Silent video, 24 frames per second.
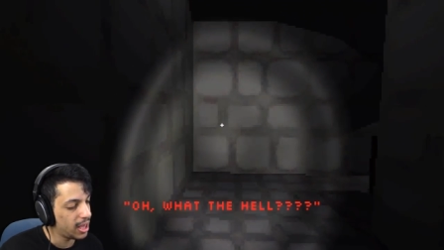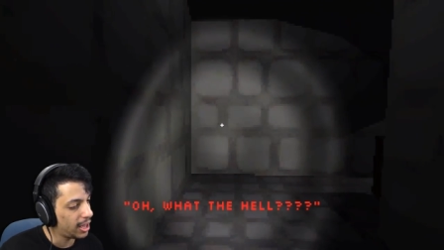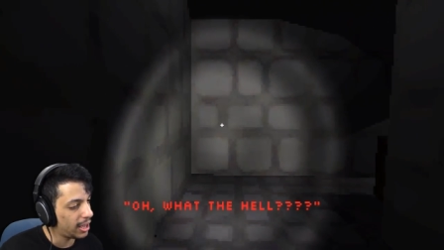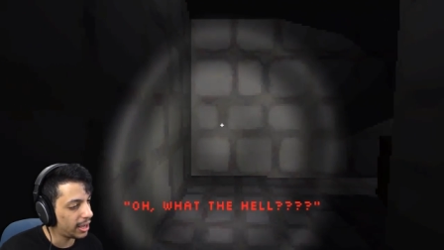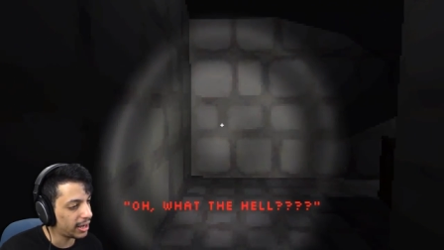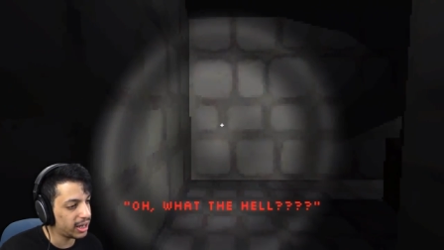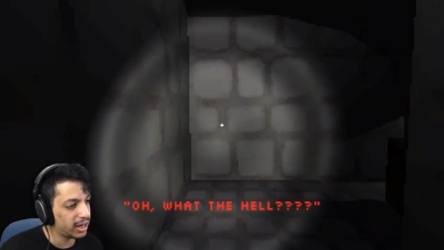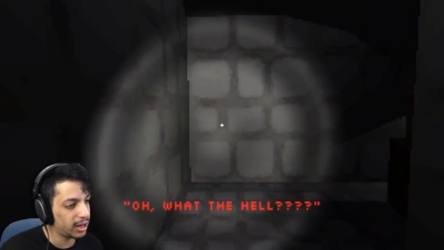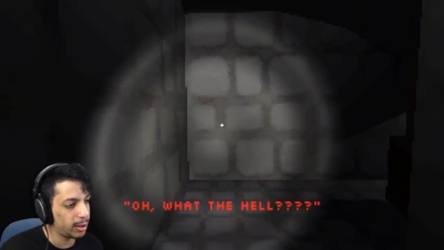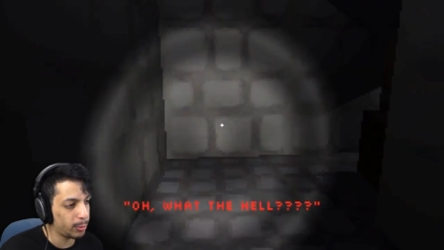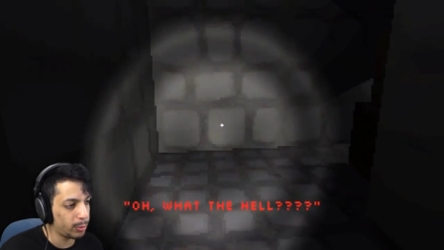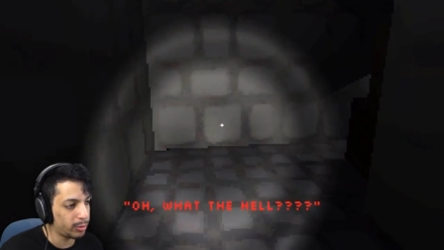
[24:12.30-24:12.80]

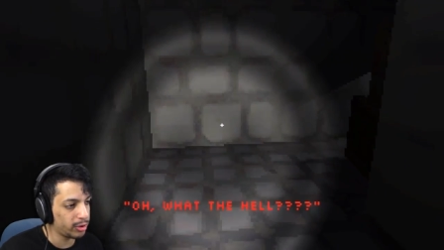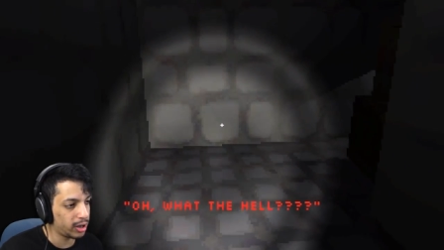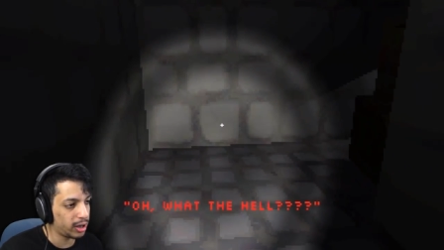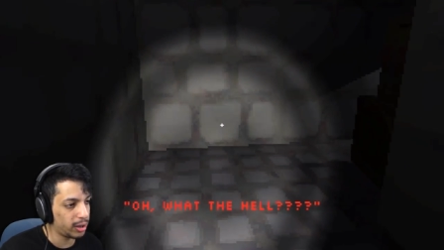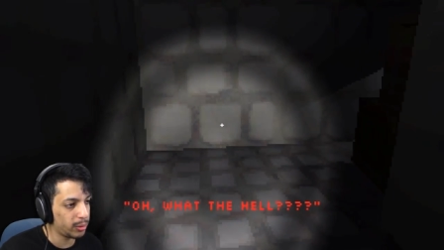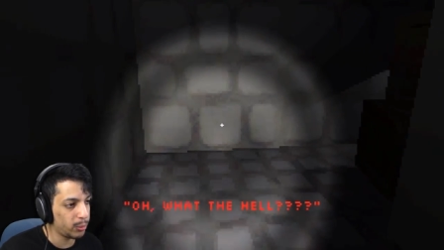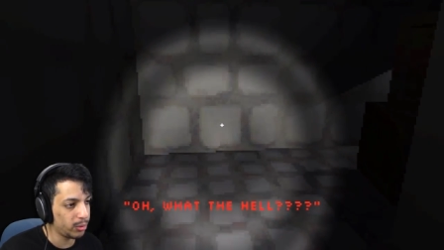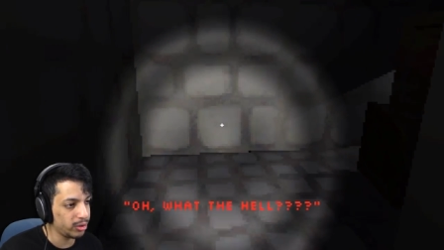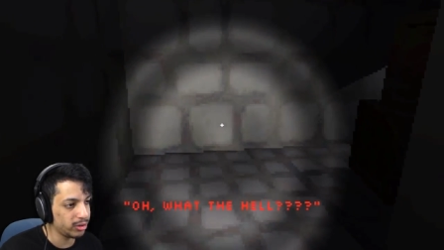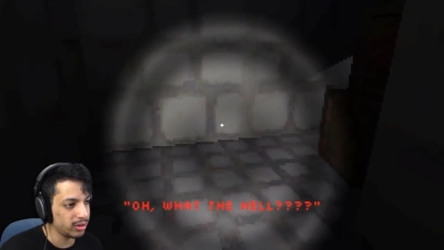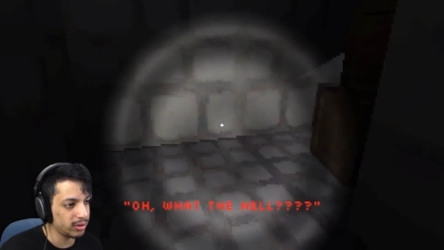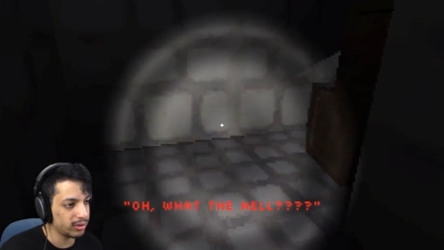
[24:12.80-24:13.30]
Again, I
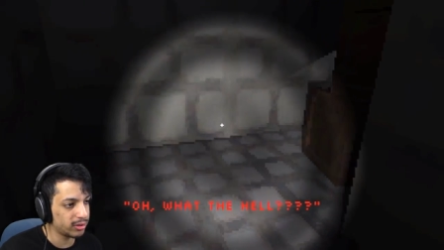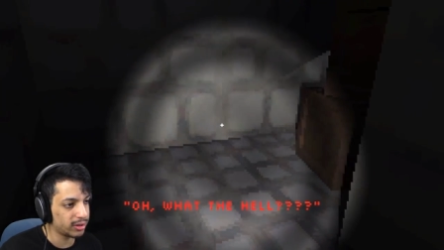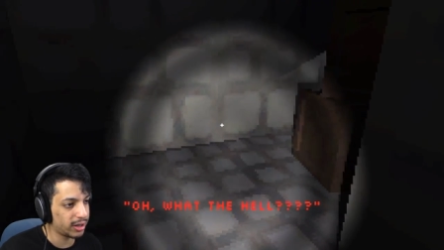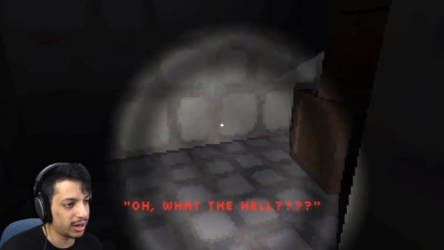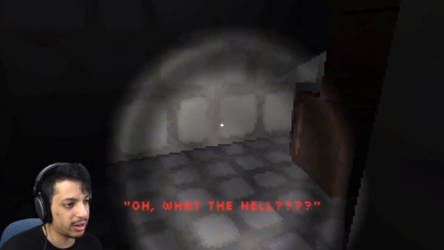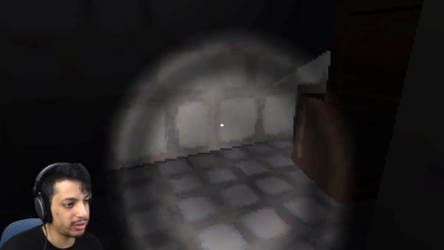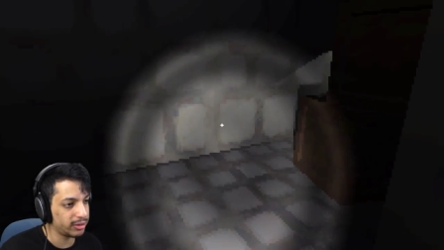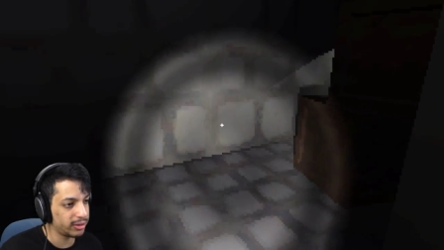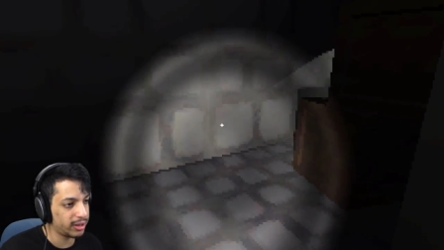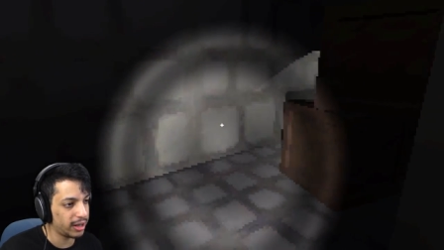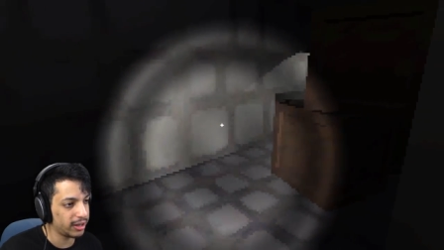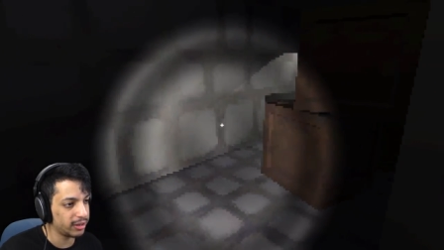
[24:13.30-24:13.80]
wasn't
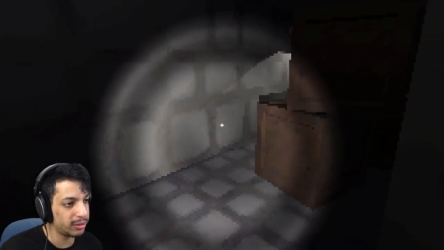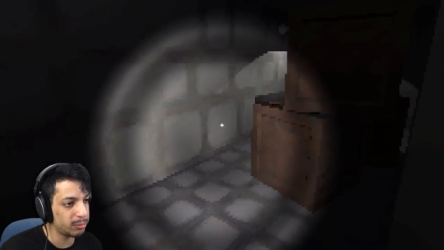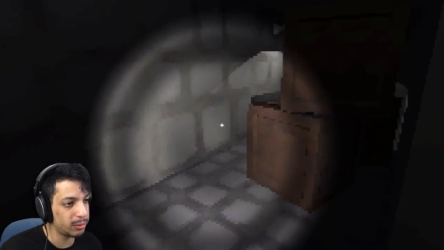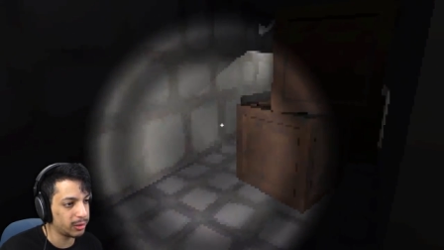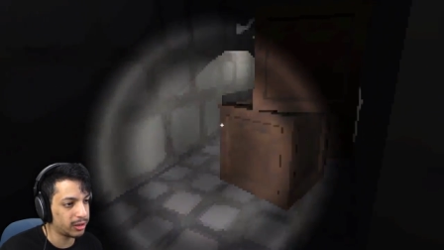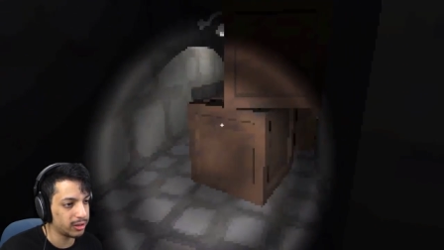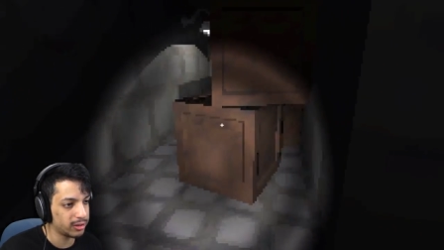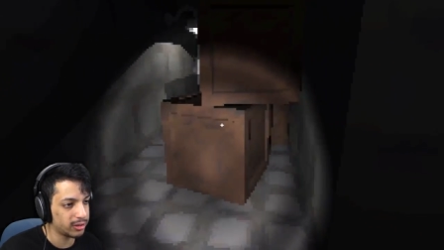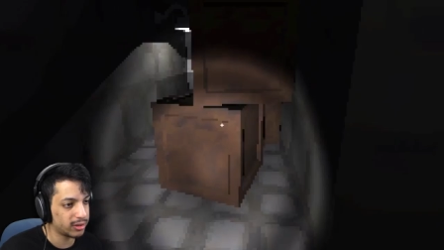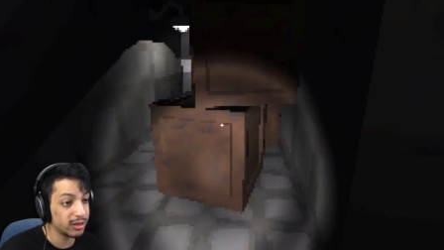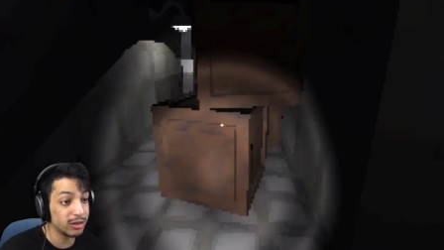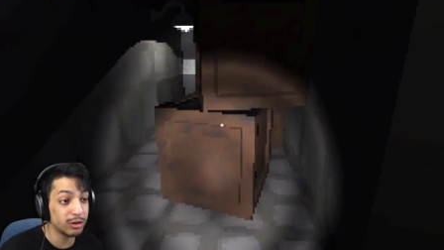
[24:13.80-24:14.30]
scared, guys,
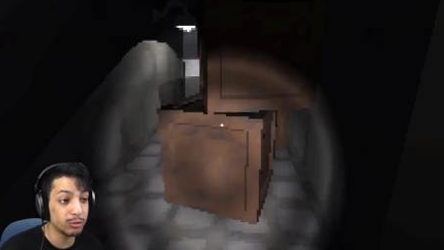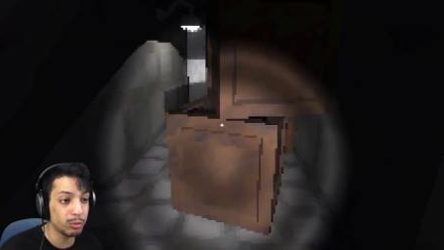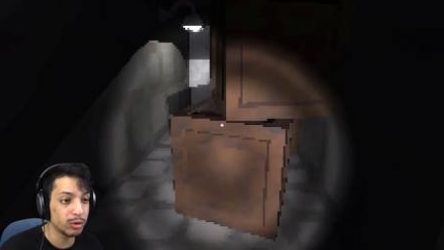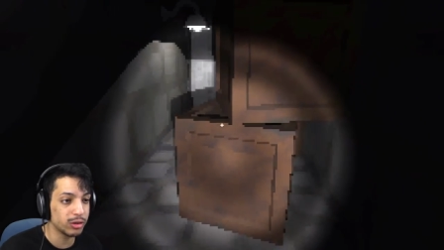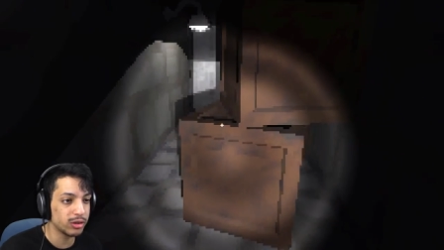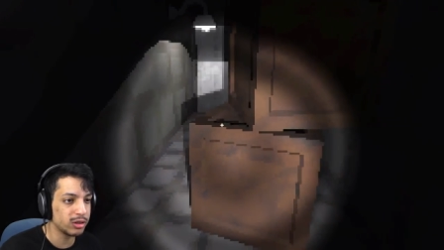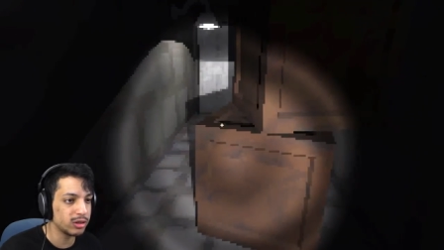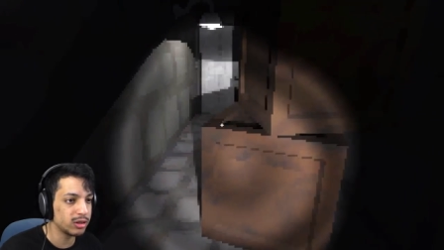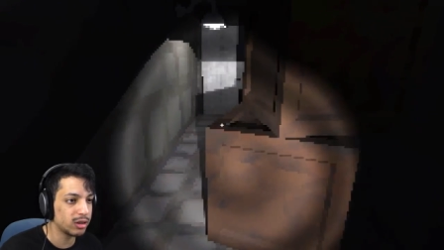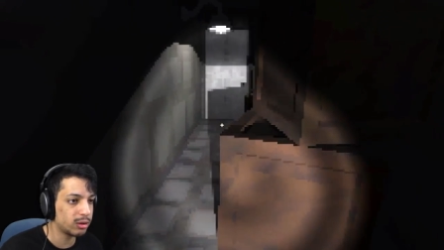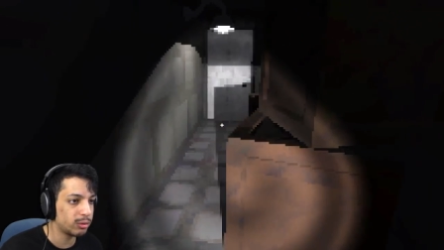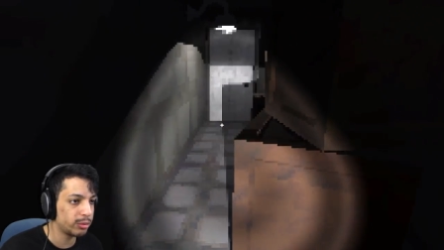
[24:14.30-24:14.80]
because this was
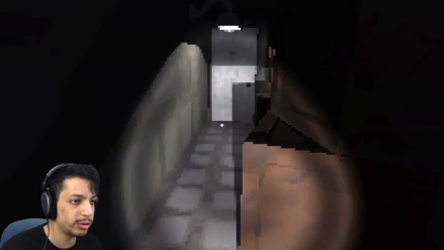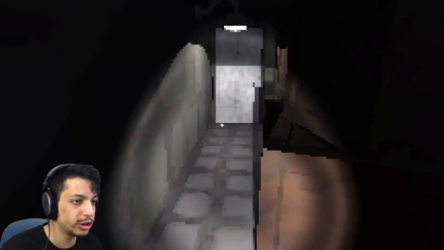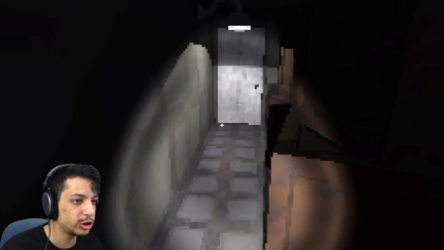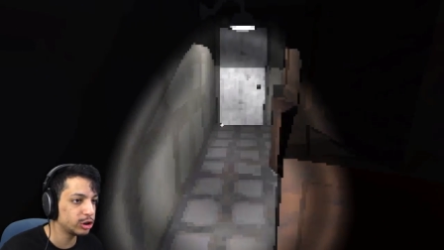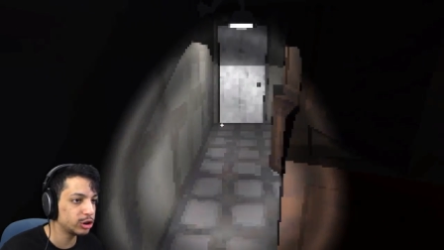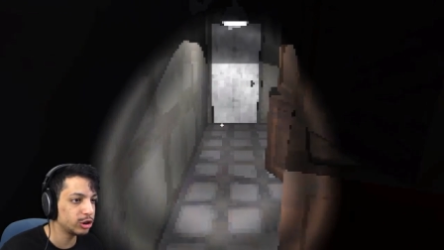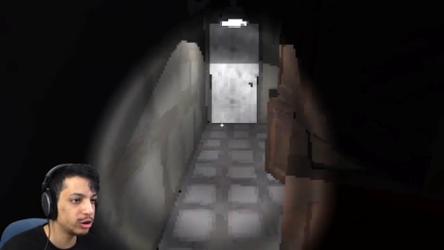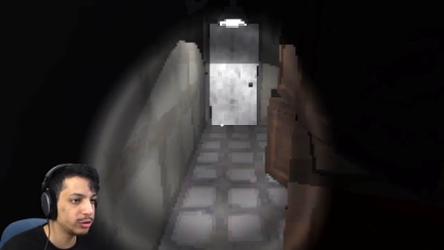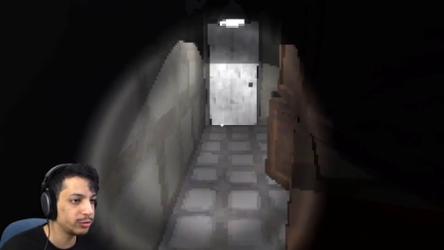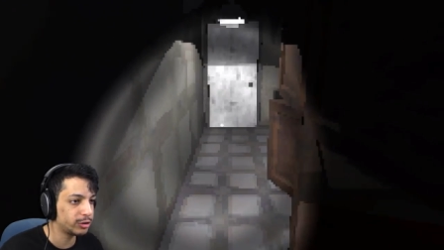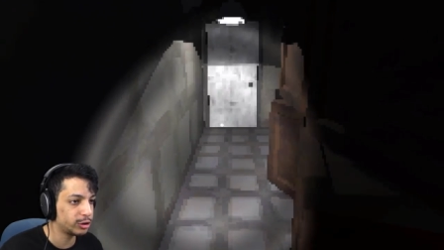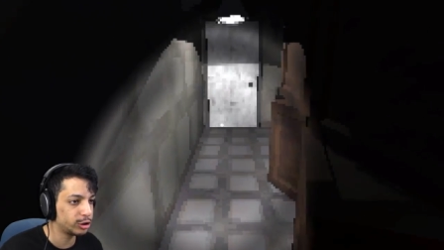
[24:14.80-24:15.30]
in the
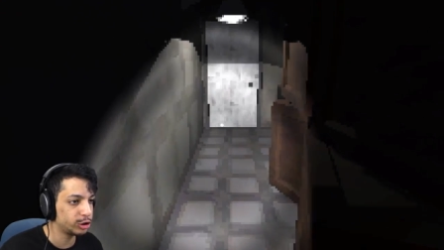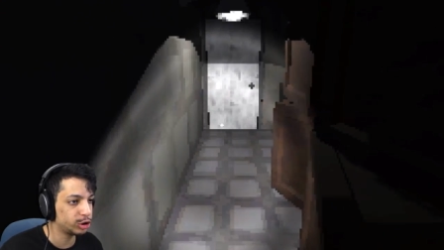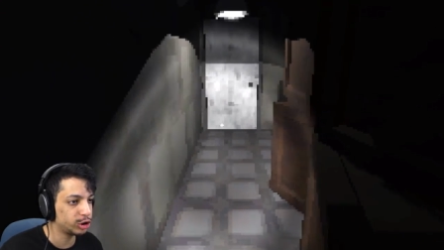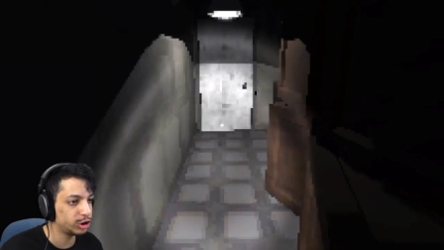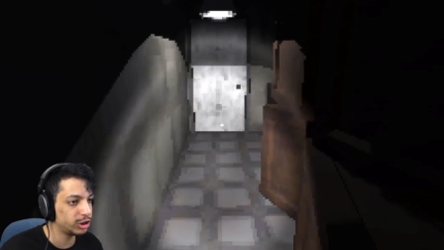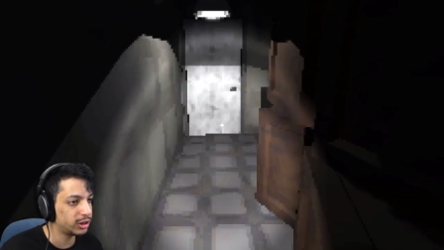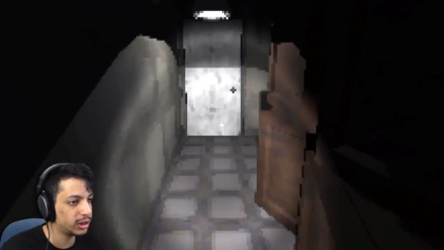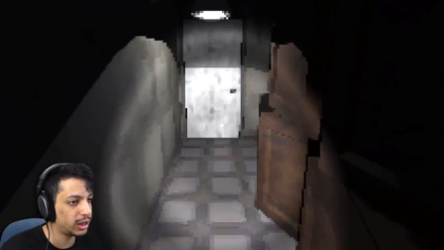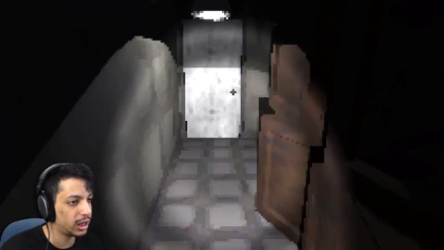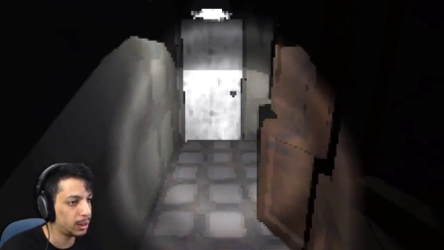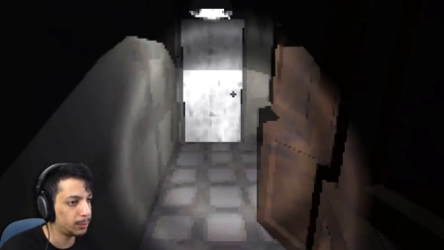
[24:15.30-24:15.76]
original version that